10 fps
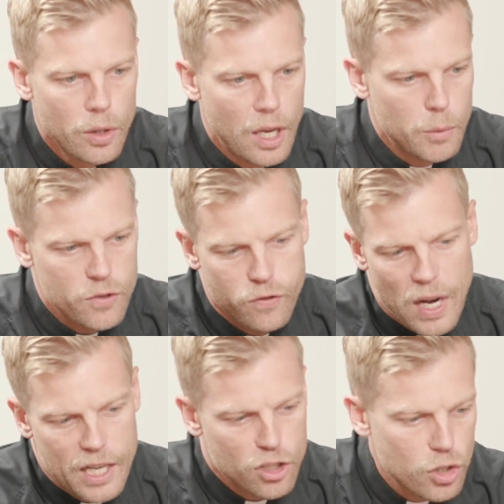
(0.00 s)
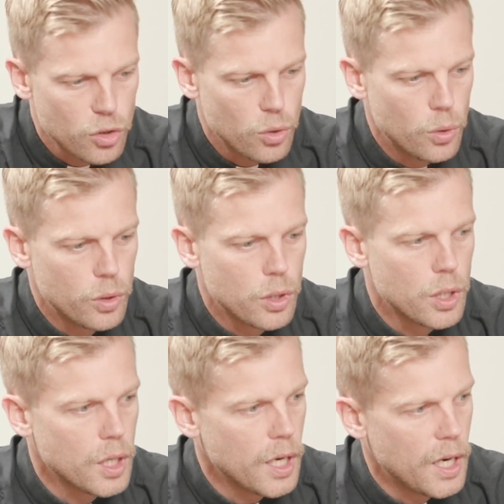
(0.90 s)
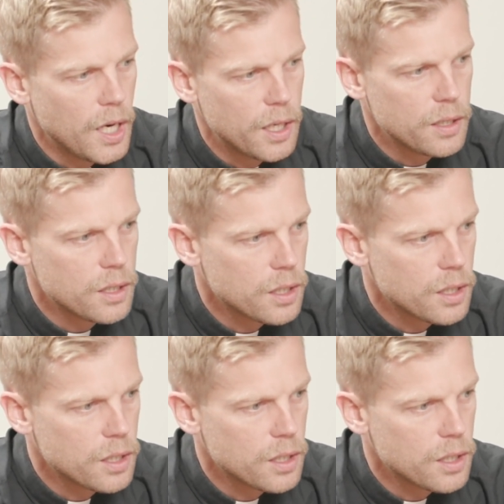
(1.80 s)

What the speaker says: was fine-tuned, and